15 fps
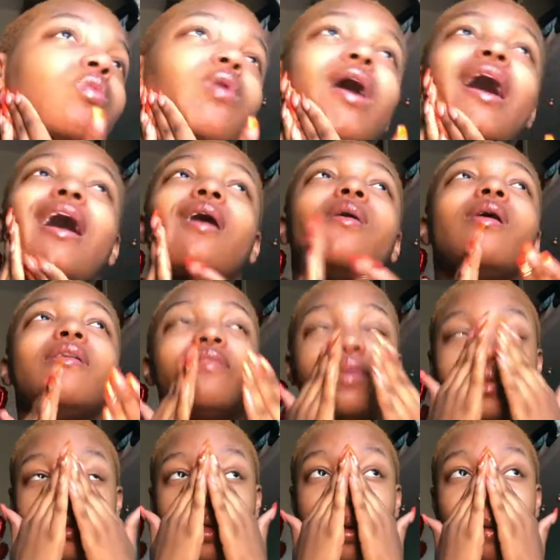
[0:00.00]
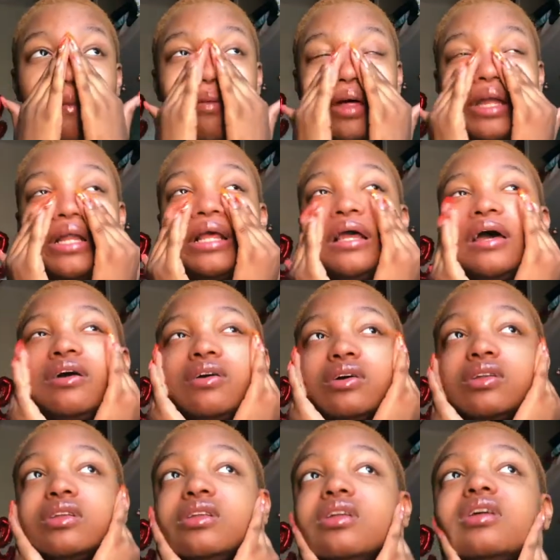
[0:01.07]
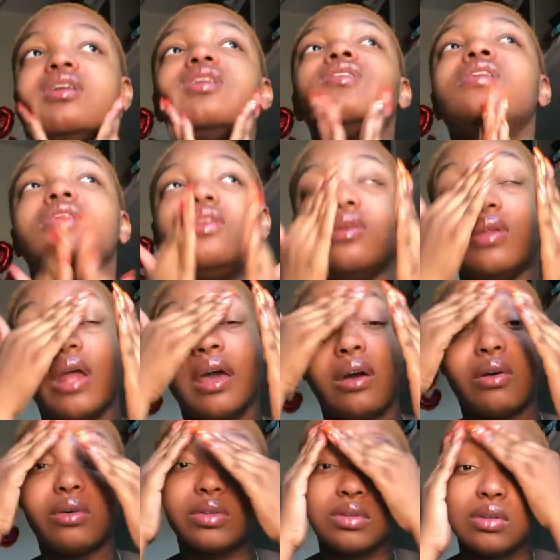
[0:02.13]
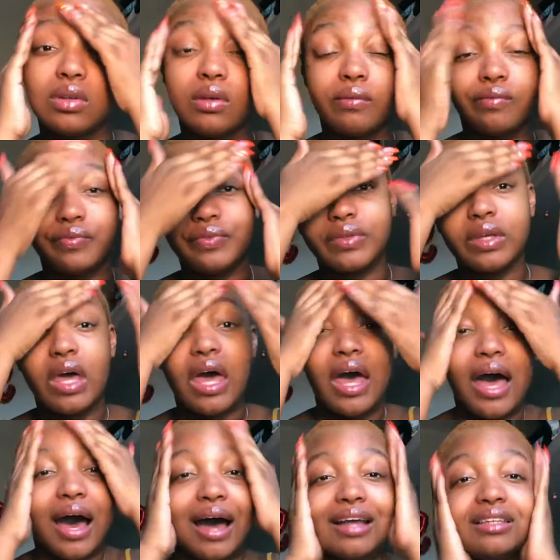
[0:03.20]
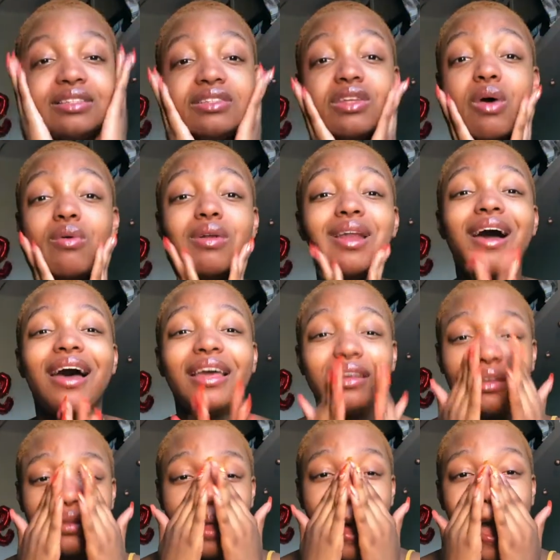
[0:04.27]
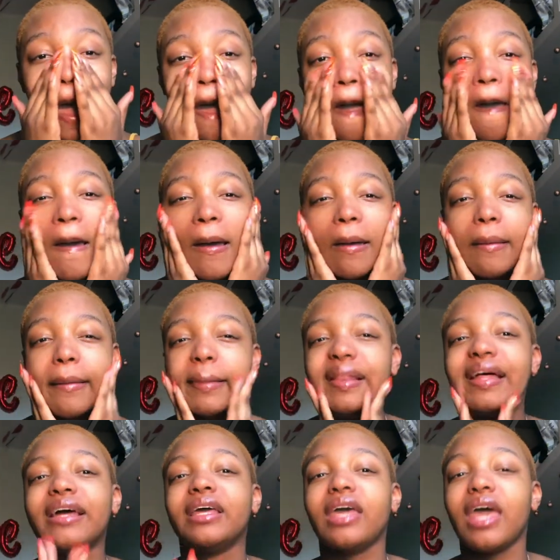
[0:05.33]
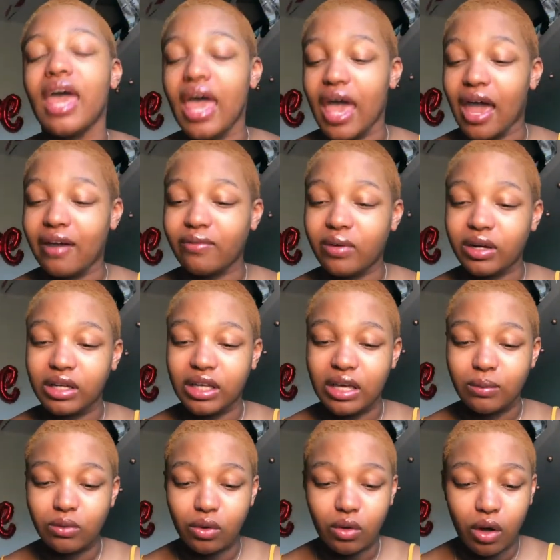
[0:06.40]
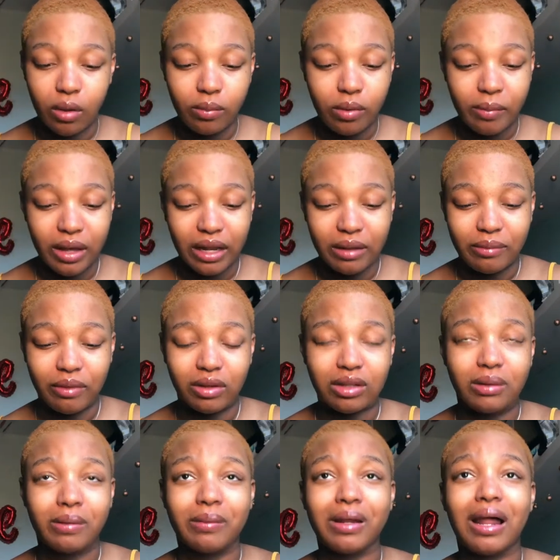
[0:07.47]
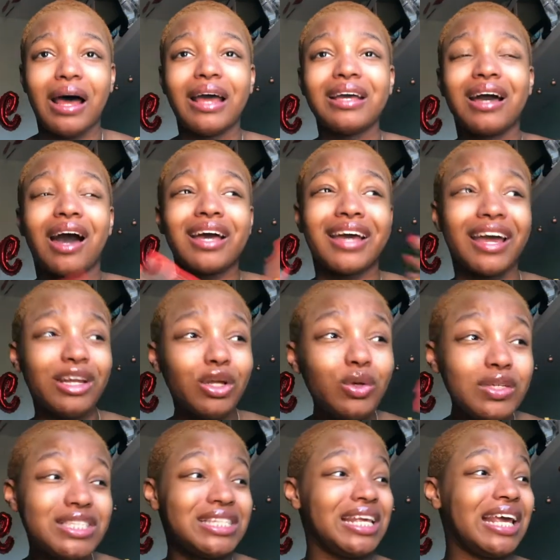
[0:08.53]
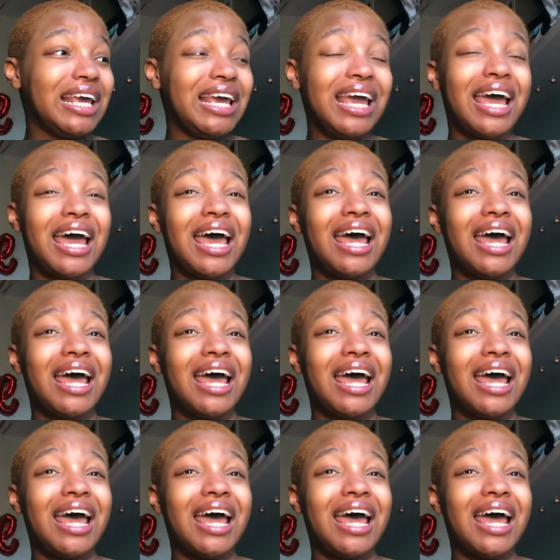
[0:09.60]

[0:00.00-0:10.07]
however so money on new nails. I just don't like them. Like, everyone keeps on complimenting me on them. I'm like, can you see?